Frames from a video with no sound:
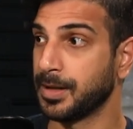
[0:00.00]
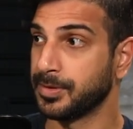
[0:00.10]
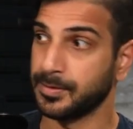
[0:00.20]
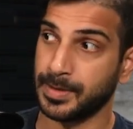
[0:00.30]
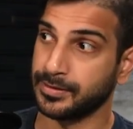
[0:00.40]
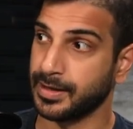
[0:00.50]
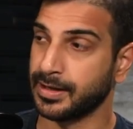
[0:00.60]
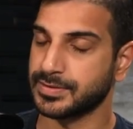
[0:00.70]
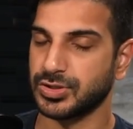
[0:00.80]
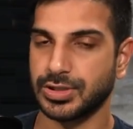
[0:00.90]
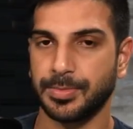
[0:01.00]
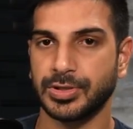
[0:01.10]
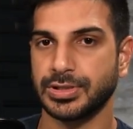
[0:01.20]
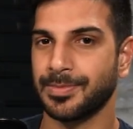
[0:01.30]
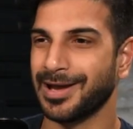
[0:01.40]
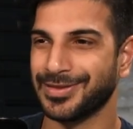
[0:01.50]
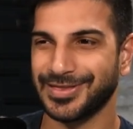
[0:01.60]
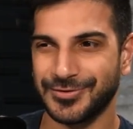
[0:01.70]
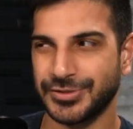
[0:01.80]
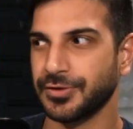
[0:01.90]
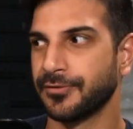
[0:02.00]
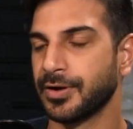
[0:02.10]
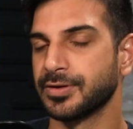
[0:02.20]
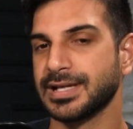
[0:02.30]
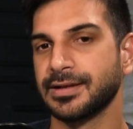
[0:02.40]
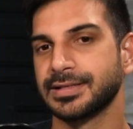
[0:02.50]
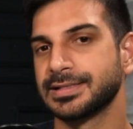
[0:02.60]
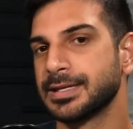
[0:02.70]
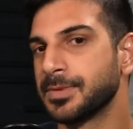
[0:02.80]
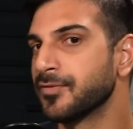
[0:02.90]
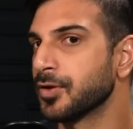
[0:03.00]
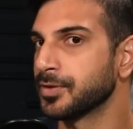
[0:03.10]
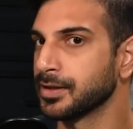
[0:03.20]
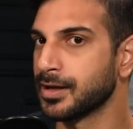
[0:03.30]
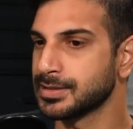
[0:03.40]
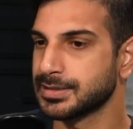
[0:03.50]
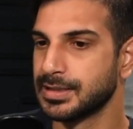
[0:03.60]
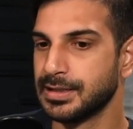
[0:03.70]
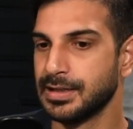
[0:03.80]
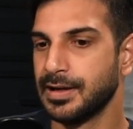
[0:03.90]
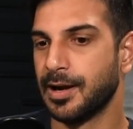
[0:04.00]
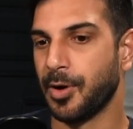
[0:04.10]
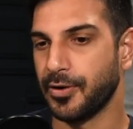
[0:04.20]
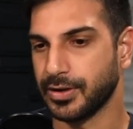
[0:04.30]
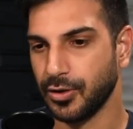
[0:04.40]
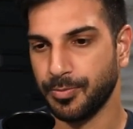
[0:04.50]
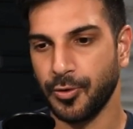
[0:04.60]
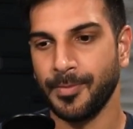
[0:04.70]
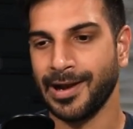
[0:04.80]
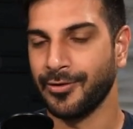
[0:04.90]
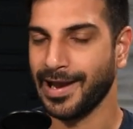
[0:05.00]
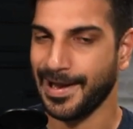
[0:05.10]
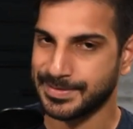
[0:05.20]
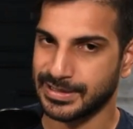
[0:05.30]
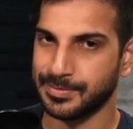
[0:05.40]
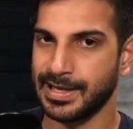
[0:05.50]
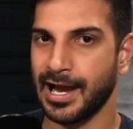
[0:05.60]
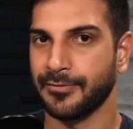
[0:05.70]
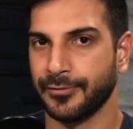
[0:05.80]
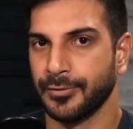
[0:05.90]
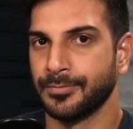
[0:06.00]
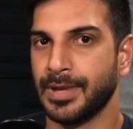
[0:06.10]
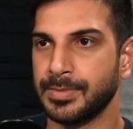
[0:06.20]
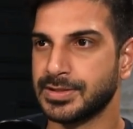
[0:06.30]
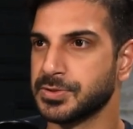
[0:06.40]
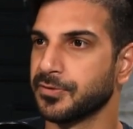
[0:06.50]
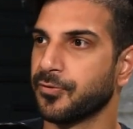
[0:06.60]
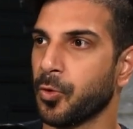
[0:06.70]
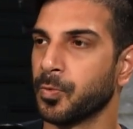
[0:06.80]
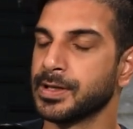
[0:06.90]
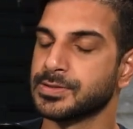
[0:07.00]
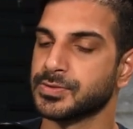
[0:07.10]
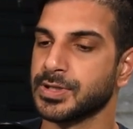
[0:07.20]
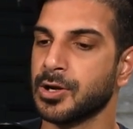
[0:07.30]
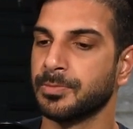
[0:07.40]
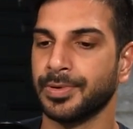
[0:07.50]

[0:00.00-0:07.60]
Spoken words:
Maybe they made the NFC Championship. Mm-hmm. I think they're still a very talented team, even though they lost Amari Cooper. Michael Gallup's going to be out for maybe 2 to 4 weeks or so.